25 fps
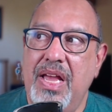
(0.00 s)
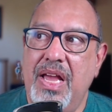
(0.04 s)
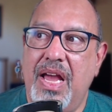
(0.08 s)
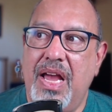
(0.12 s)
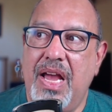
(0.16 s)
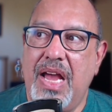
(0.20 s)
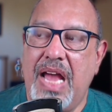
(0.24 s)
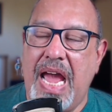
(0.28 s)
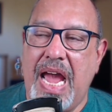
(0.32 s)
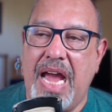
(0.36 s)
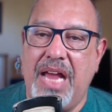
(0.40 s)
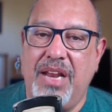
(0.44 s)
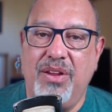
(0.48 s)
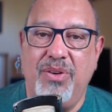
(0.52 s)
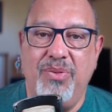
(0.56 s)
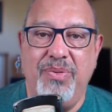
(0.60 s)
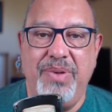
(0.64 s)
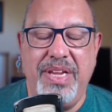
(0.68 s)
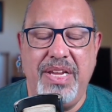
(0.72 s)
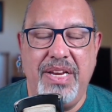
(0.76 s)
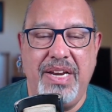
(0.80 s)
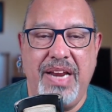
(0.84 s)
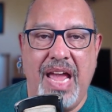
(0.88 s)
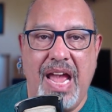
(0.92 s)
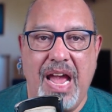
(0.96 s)

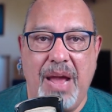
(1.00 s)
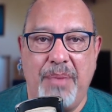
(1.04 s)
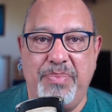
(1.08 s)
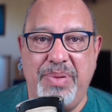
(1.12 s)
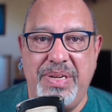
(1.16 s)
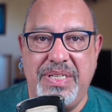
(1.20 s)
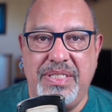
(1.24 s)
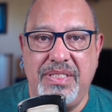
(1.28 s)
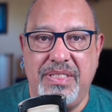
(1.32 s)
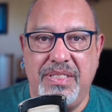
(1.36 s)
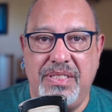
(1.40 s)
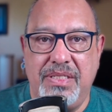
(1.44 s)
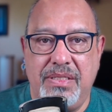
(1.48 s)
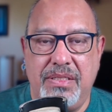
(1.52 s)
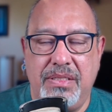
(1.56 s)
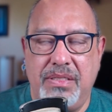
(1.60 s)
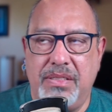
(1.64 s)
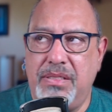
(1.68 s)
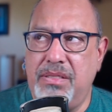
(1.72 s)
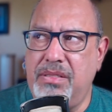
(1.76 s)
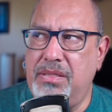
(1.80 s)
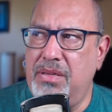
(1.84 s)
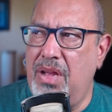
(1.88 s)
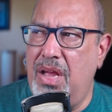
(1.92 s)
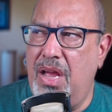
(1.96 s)
Halloween
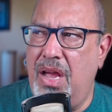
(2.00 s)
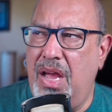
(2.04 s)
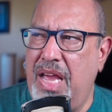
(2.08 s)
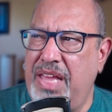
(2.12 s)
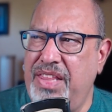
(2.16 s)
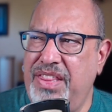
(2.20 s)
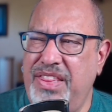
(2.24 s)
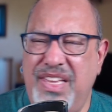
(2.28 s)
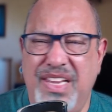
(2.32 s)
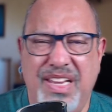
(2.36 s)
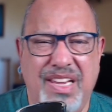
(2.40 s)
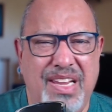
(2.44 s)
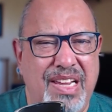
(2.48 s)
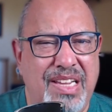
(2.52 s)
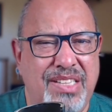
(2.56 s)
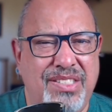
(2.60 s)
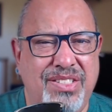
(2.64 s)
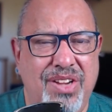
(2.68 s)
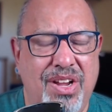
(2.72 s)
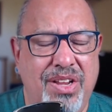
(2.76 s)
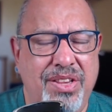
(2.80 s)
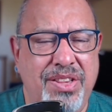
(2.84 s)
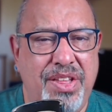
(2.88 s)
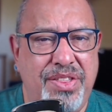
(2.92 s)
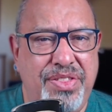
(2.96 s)
happens, I think it's
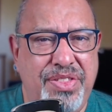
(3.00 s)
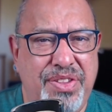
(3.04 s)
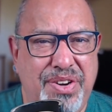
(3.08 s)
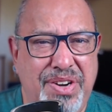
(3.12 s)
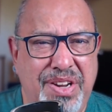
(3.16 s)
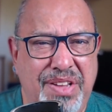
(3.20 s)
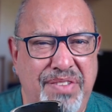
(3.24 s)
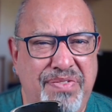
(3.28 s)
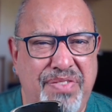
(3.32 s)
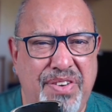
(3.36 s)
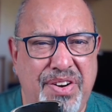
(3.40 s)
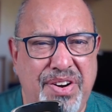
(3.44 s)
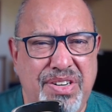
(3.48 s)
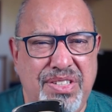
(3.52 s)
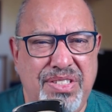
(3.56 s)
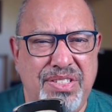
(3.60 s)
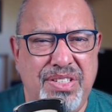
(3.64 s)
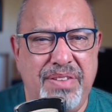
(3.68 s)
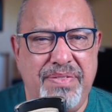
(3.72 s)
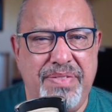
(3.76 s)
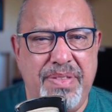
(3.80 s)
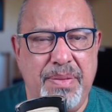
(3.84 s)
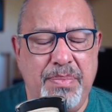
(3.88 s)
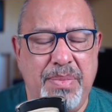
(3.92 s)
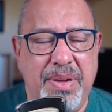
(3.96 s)
on the 31st
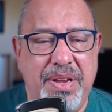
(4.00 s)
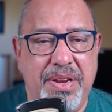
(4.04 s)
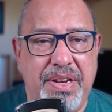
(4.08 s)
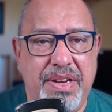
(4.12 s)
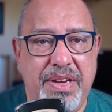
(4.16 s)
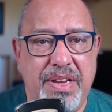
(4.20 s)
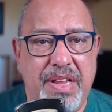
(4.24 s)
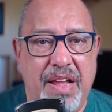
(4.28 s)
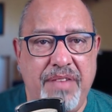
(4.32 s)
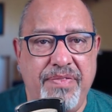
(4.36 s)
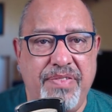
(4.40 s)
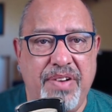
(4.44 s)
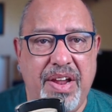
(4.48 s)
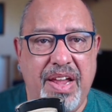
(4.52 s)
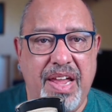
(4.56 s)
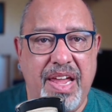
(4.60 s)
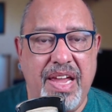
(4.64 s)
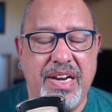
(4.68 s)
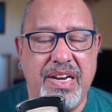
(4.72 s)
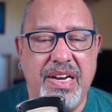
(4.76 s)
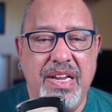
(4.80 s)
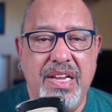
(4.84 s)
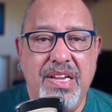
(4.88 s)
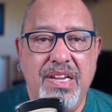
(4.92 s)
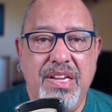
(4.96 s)
of the month, I
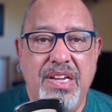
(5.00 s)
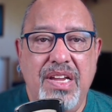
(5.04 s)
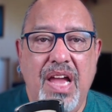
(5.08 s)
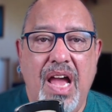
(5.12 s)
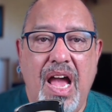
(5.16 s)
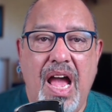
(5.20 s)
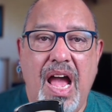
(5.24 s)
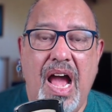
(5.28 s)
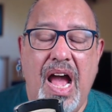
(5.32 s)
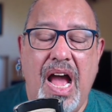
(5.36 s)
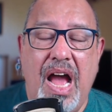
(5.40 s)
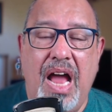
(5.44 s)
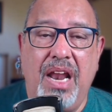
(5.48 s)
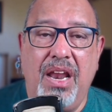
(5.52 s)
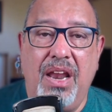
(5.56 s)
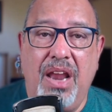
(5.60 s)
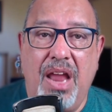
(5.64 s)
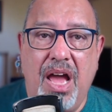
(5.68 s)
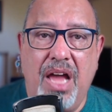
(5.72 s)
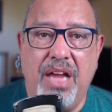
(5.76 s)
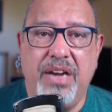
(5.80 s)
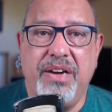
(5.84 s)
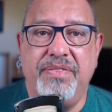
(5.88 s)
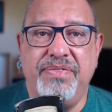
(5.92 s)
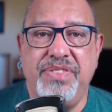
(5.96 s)
forget. A
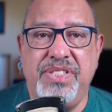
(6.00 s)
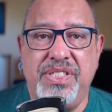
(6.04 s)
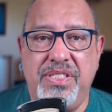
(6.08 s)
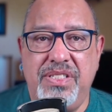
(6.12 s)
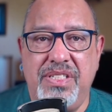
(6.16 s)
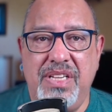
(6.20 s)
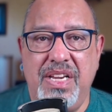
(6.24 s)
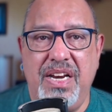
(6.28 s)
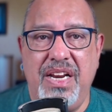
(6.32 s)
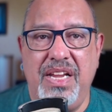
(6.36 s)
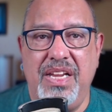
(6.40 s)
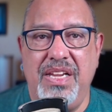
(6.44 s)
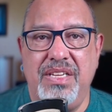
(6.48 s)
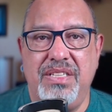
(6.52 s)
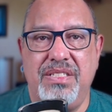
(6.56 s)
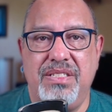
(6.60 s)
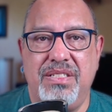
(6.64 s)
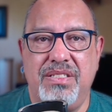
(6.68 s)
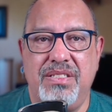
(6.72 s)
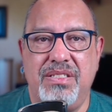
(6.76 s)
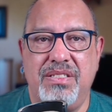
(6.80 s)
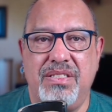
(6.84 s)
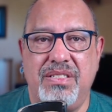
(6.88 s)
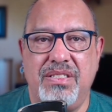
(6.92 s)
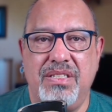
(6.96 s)
lot of
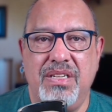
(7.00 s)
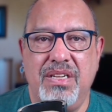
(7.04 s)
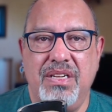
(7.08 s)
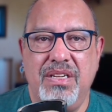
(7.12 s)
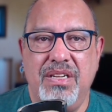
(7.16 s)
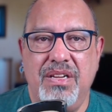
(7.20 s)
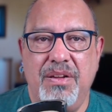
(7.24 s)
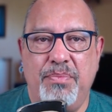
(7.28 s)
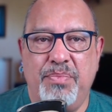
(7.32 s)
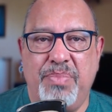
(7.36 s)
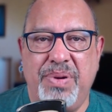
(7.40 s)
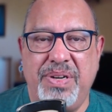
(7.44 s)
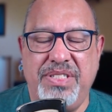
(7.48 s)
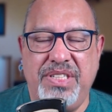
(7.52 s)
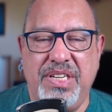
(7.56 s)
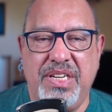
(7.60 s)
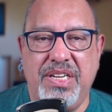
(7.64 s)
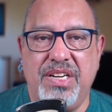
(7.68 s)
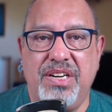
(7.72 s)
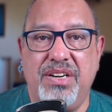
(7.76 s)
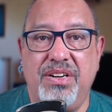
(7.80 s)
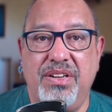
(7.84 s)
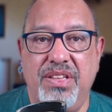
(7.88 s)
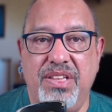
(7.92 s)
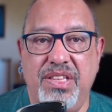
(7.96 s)
cities,
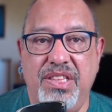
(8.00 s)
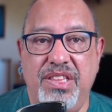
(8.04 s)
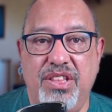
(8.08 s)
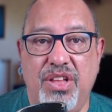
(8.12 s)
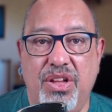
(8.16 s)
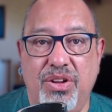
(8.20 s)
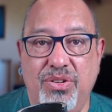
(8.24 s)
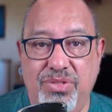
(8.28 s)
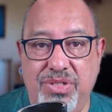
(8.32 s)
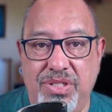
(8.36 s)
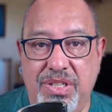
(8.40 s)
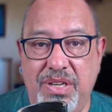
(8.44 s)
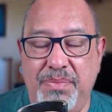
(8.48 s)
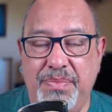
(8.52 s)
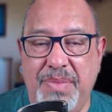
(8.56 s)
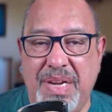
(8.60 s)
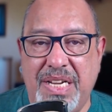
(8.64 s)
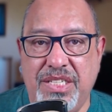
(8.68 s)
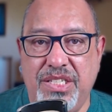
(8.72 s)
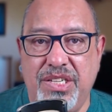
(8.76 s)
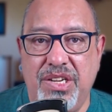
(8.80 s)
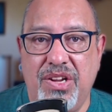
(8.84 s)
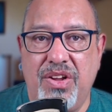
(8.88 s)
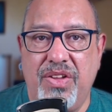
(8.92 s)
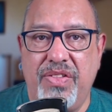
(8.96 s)
particularly those in
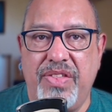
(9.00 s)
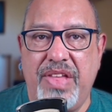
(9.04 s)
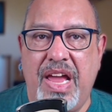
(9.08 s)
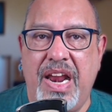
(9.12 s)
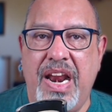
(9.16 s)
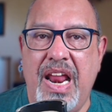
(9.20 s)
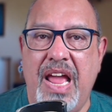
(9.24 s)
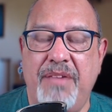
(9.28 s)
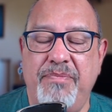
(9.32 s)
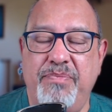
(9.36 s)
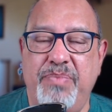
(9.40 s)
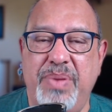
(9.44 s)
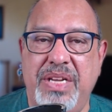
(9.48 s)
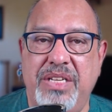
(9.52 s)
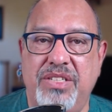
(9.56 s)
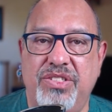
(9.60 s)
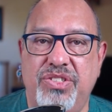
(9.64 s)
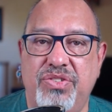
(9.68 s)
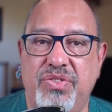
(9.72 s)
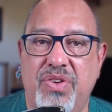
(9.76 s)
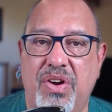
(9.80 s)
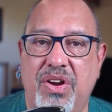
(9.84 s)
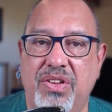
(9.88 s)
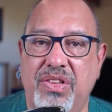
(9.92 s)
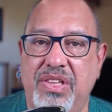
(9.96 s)
Mexico that have been
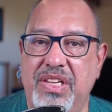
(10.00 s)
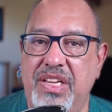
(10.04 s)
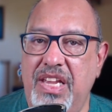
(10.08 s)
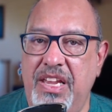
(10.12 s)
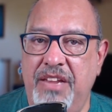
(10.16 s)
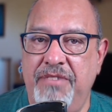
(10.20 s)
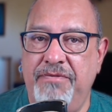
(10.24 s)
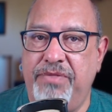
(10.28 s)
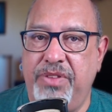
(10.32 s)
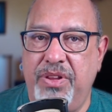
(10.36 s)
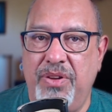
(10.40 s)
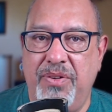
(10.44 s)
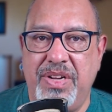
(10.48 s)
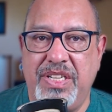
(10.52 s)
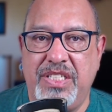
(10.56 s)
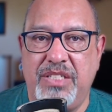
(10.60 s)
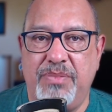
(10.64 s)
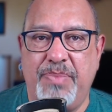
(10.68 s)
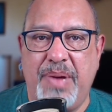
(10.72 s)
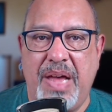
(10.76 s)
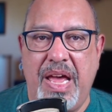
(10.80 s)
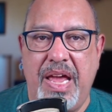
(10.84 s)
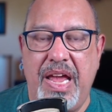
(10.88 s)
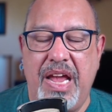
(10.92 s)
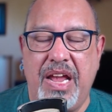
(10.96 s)
strongly influenced
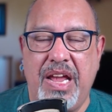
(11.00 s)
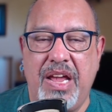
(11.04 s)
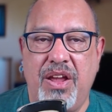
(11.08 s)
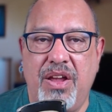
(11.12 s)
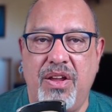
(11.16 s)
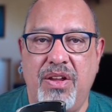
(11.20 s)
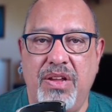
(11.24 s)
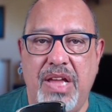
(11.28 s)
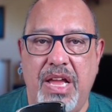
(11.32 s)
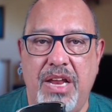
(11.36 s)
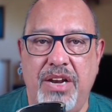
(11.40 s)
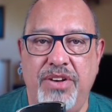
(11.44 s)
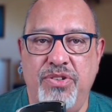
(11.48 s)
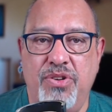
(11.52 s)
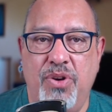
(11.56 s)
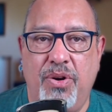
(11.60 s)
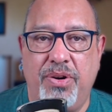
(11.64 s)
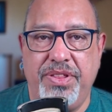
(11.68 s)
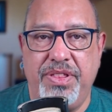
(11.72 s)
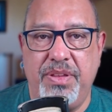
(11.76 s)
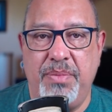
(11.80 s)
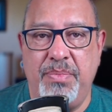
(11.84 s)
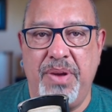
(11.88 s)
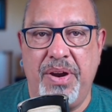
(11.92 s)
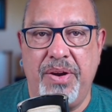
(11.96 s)
by
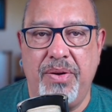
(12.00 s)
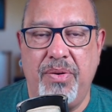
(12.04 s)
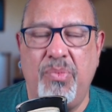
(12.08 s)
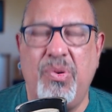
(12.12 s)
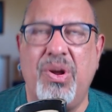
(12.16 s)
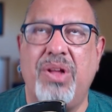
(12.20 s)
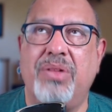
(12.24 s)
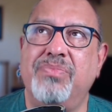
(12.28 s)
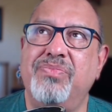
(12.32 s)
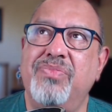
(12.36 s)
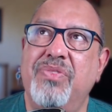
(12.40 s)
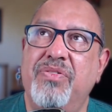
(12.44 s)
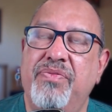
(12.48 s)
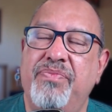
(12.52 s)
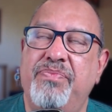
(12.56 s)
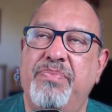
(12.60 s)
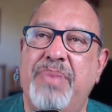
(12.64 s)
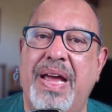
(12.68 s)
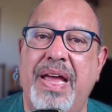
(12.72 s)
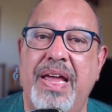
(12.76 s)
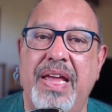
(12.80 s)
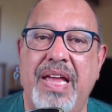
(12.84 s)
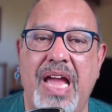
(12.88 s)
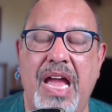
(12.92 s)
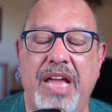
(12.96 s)
North America, well,
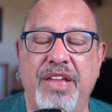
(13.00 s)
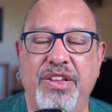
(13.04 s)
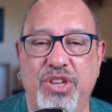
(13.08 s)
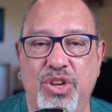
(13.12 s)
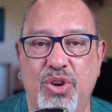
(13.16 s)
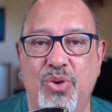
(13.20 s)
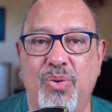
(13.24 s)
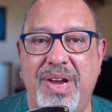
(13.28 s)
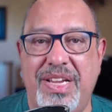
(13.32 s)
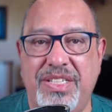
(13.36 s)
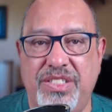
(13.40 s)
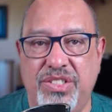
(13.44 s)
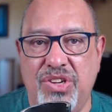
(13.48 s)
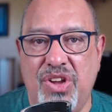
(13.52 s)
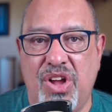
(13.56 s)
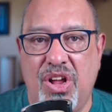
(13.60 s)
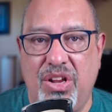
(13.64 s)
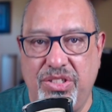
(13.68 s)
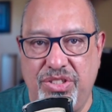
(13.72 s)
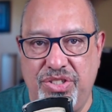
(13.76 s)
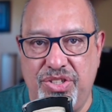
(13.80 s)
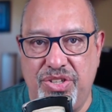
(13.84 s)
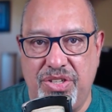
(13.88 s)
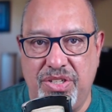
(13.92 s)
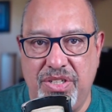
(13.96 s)
by U.S.
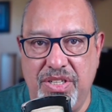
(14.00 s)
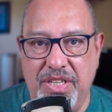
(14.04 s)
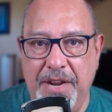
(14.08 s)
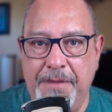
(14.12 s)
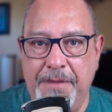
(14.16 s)
culture,